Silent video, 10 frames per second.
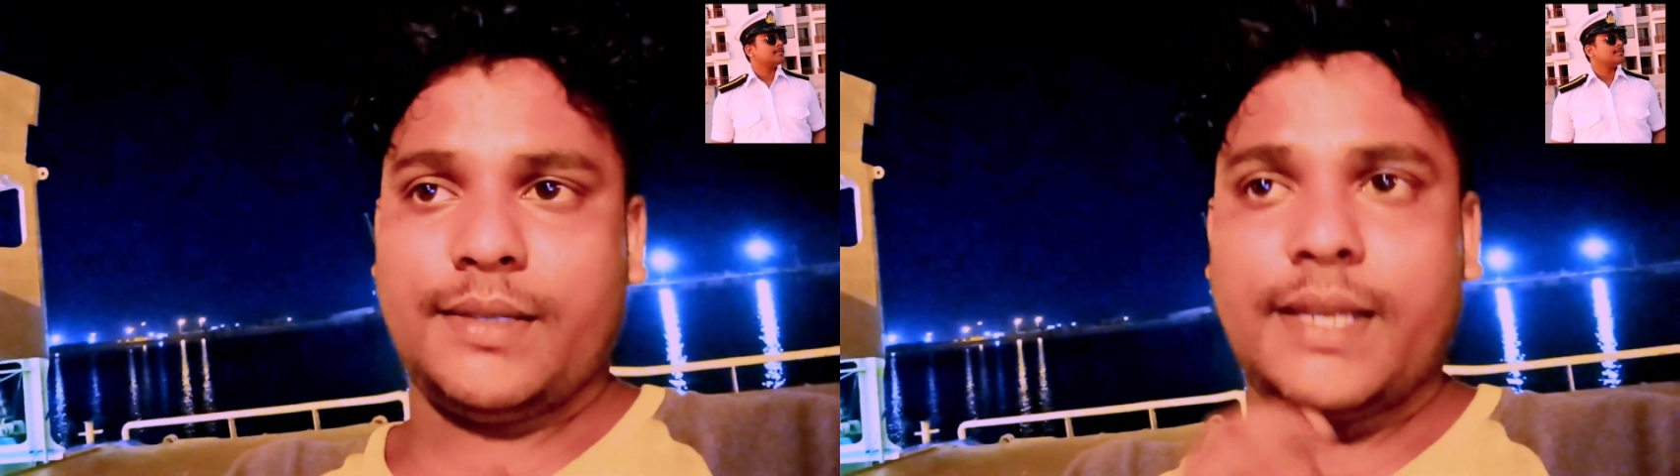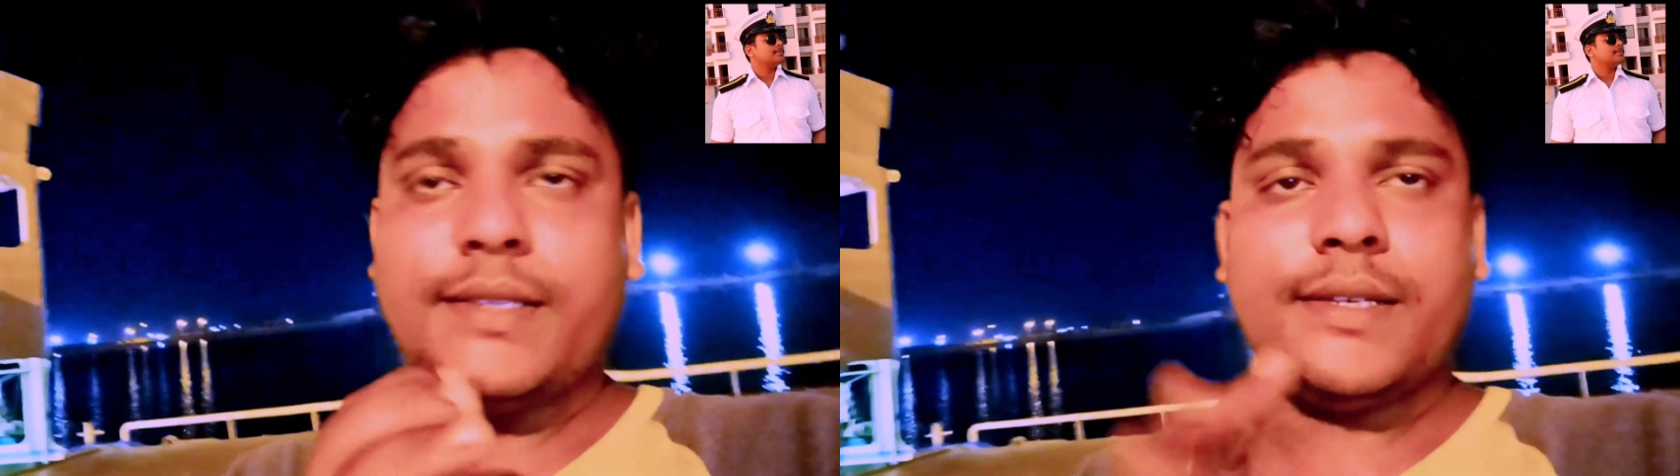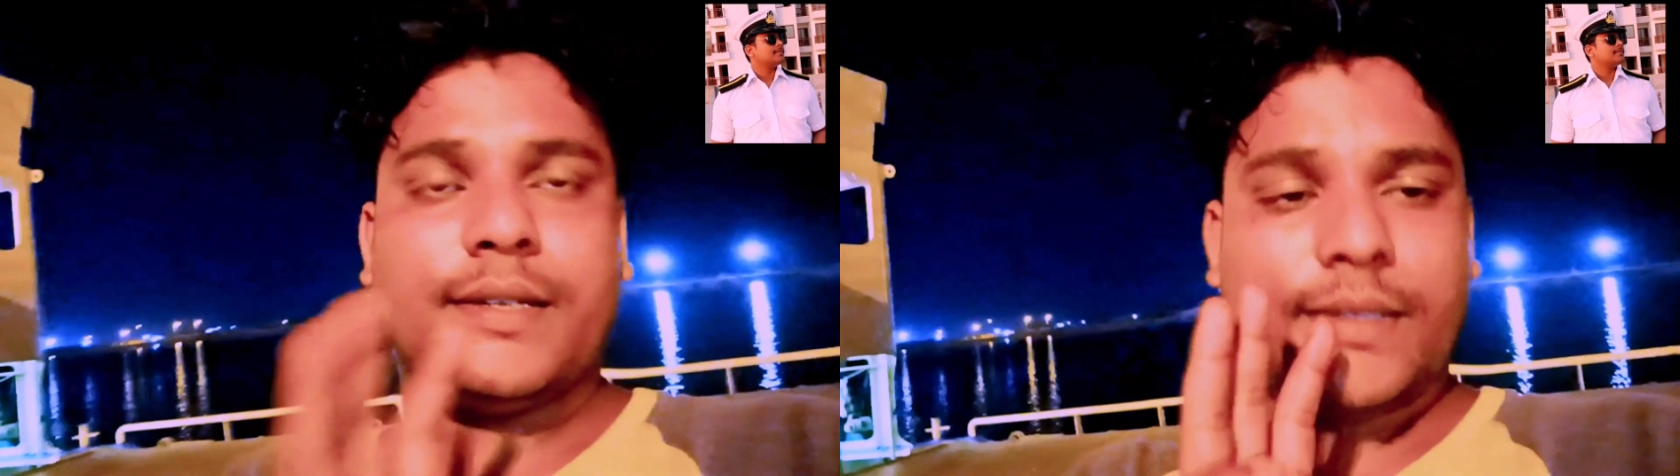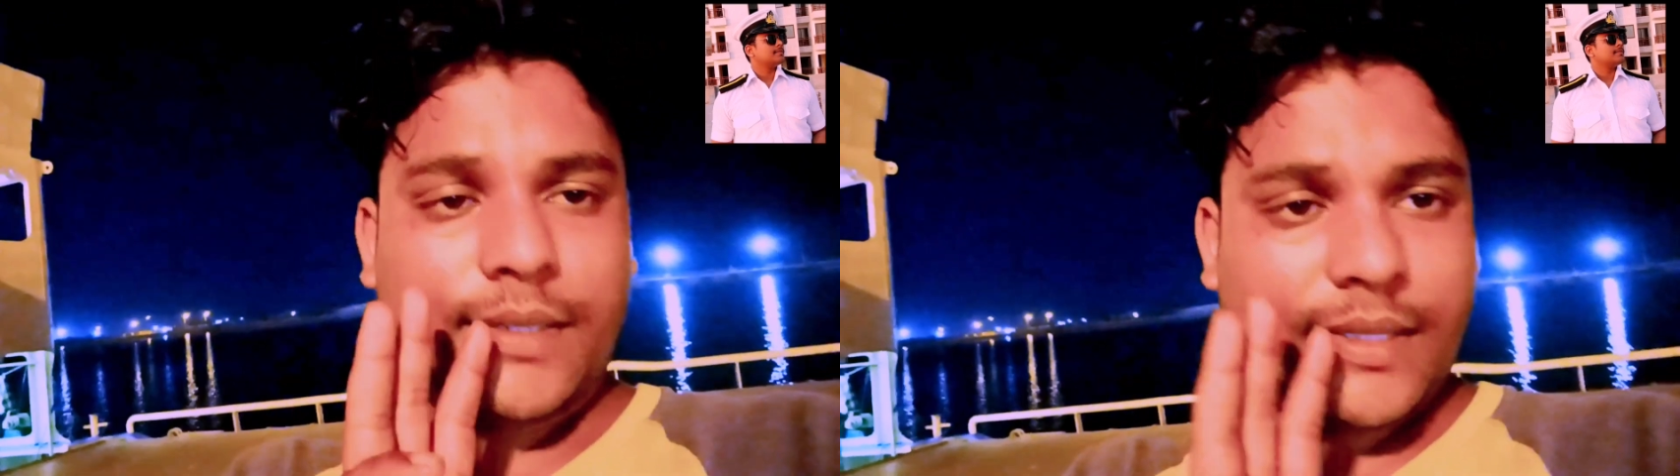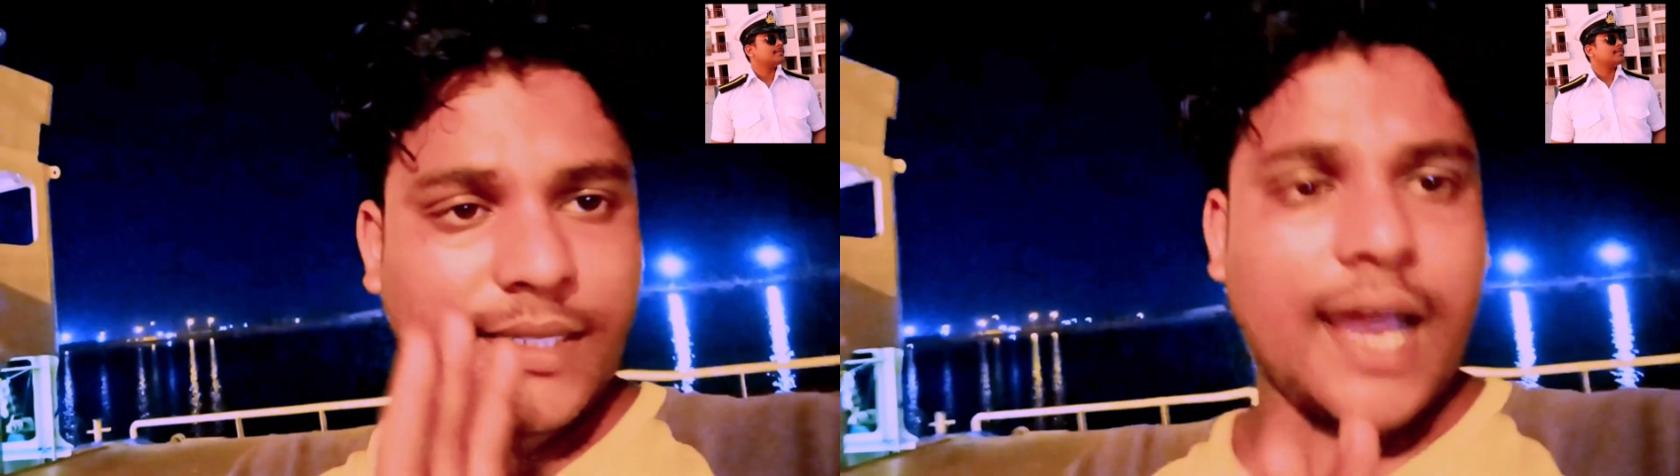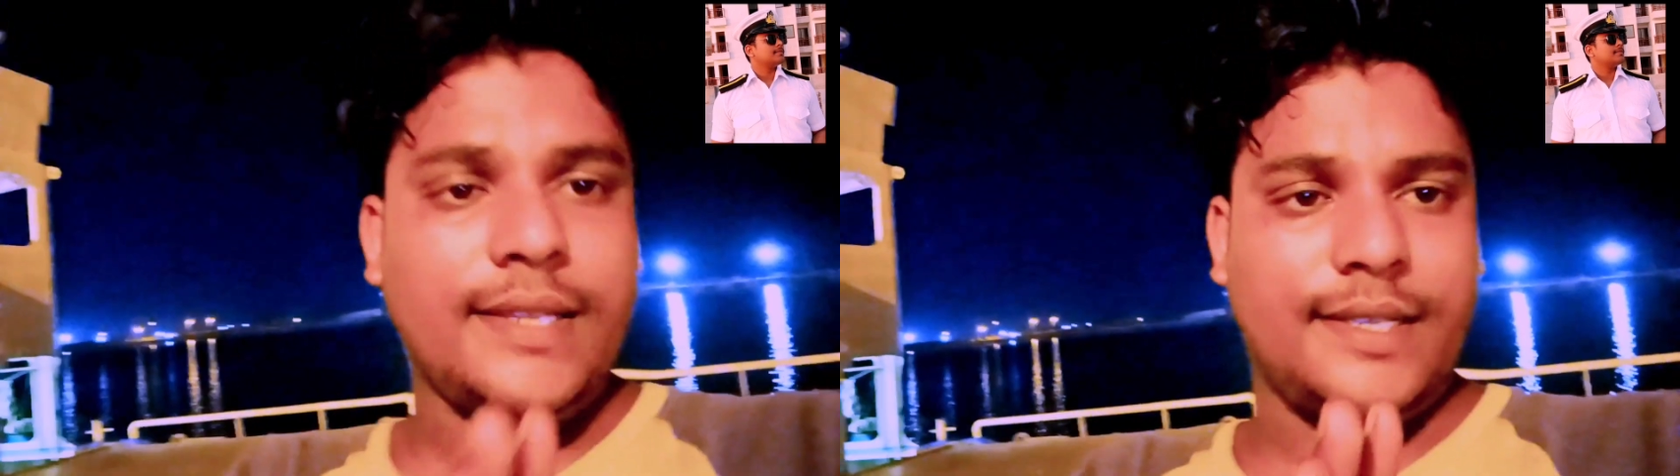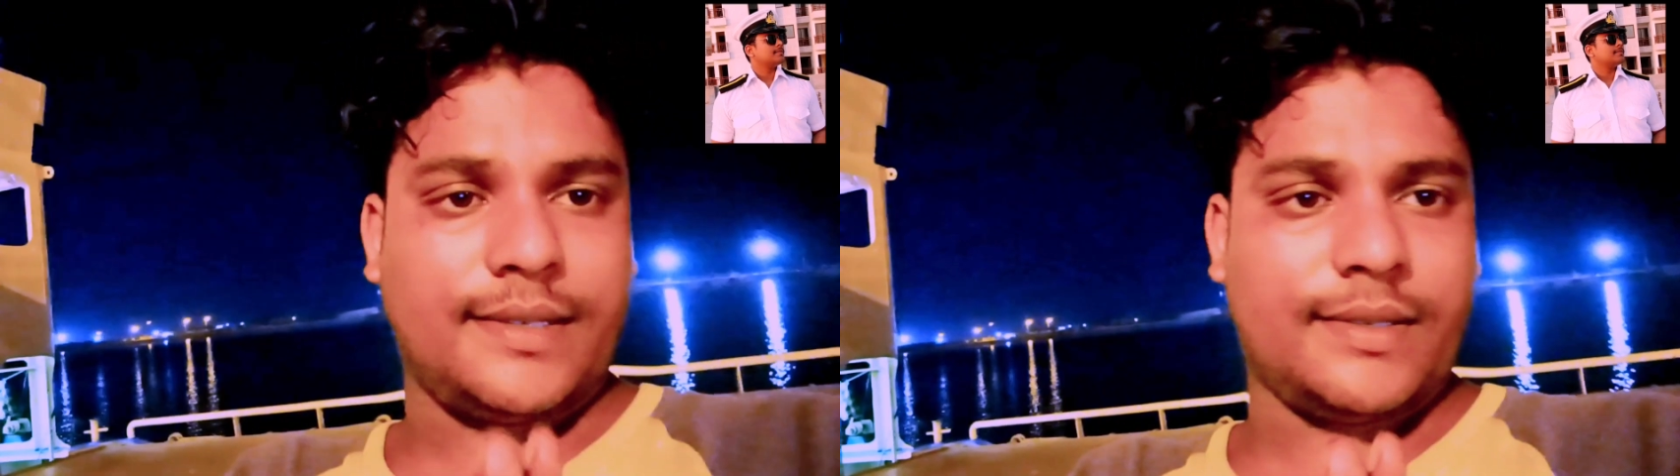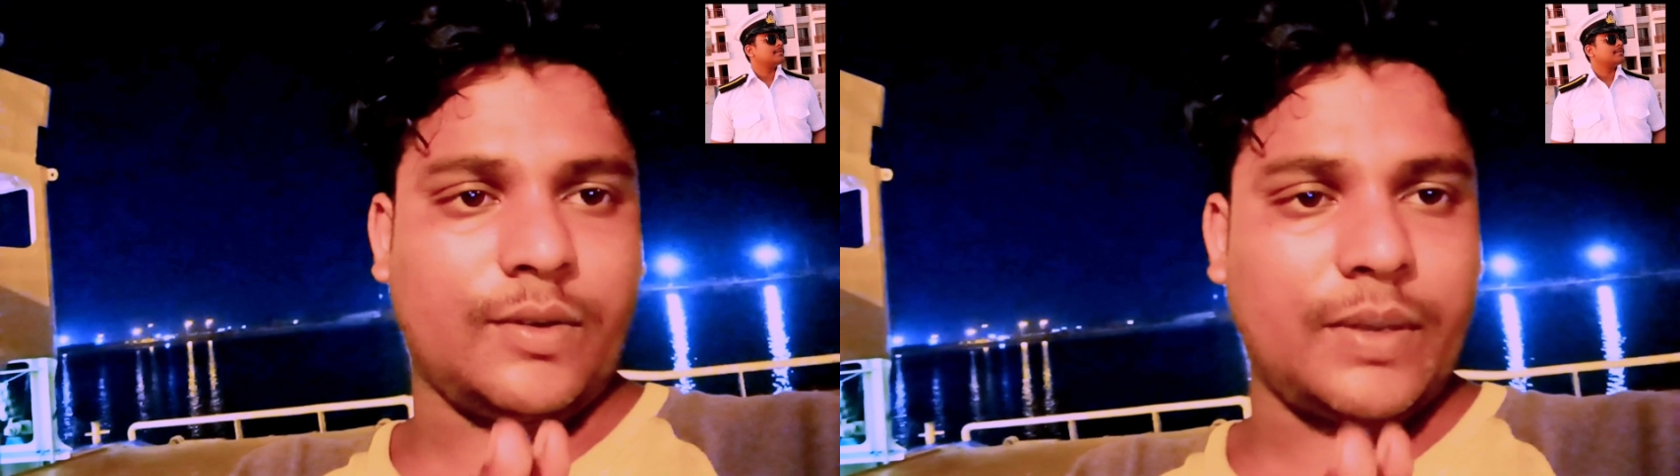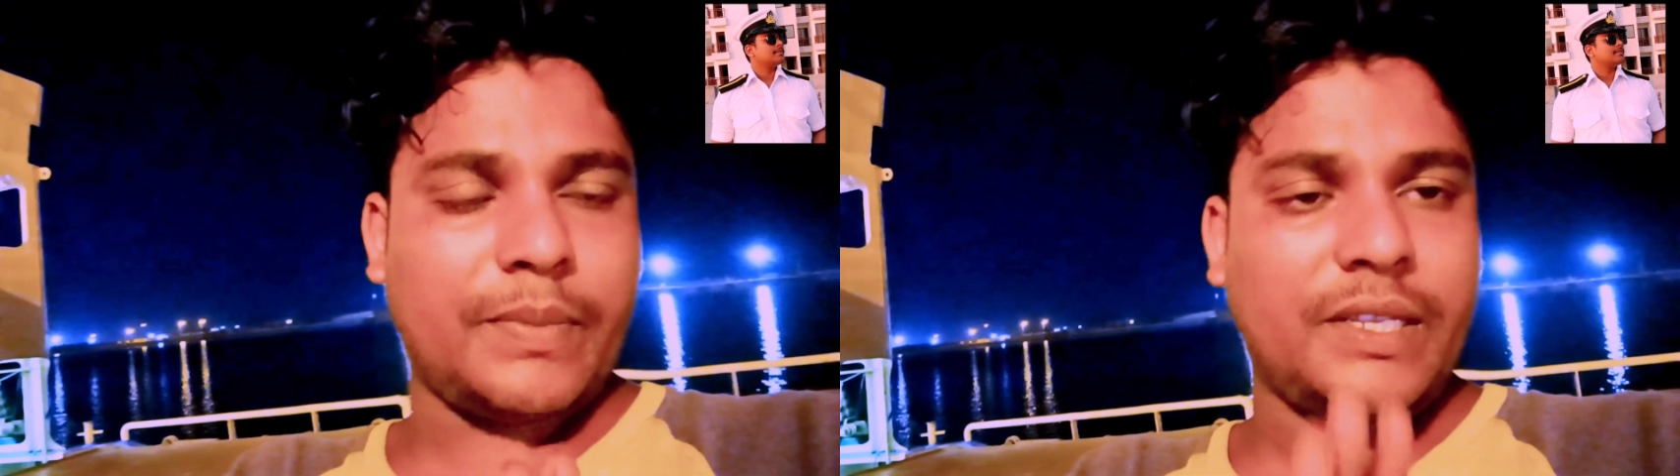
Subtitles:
there is a charges, okay?